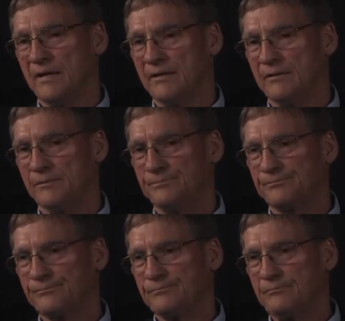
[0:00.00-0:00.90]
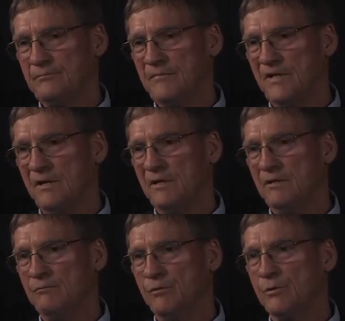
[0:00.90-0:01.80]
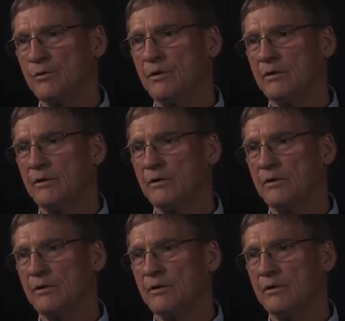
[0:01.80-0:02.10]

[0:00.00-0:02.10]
and uh, we were